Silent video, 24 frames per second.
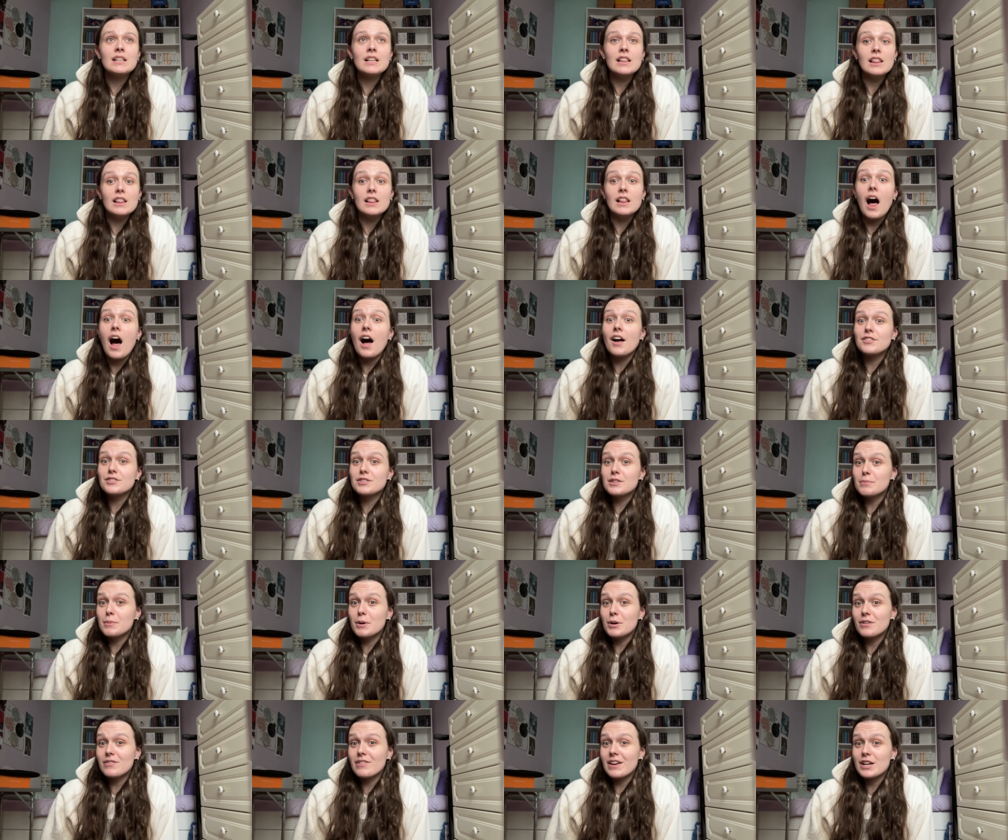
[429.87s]
lost the
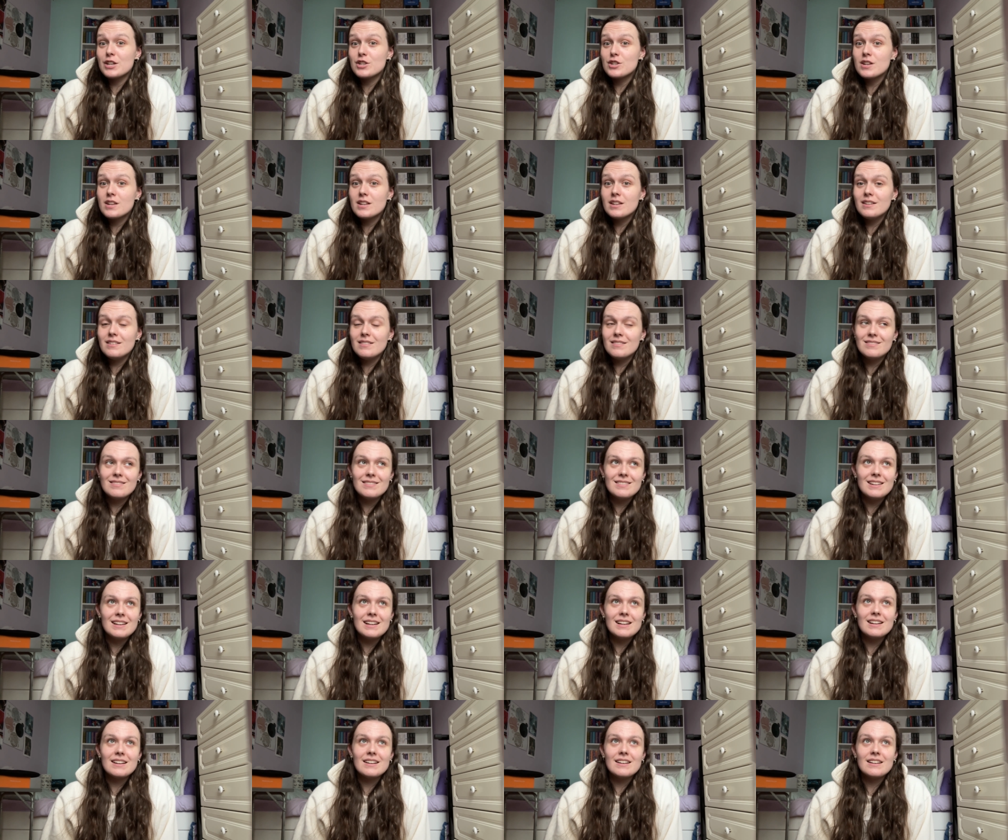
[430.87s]
motivation
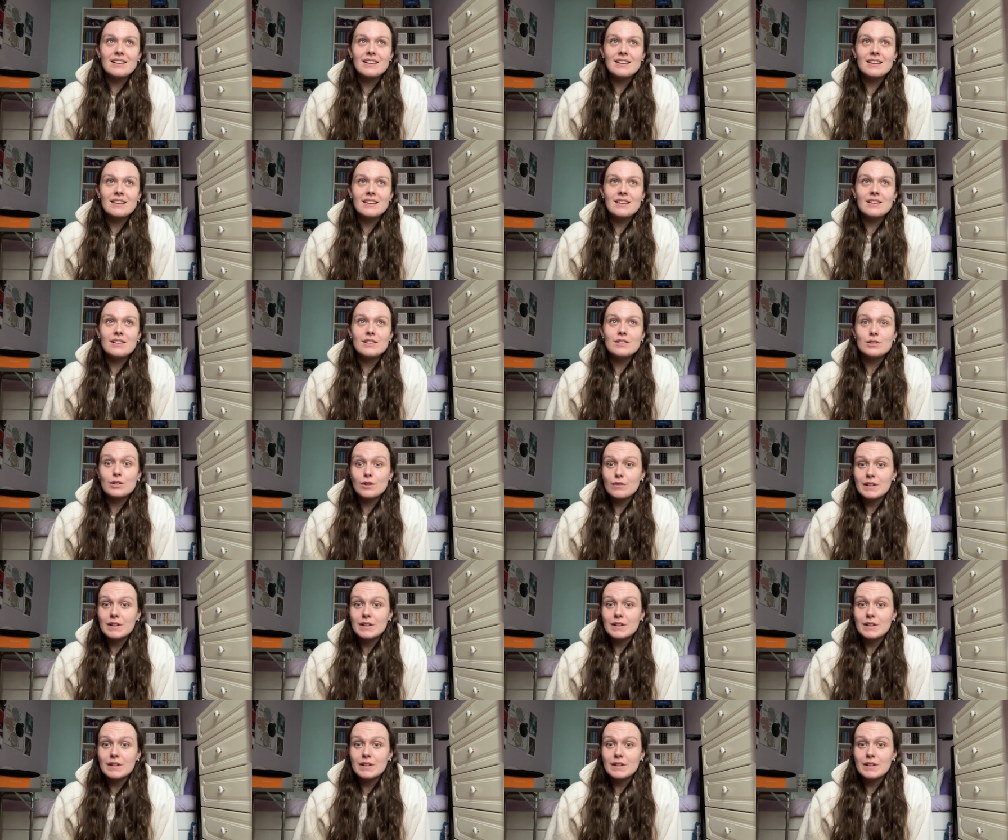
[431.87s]
to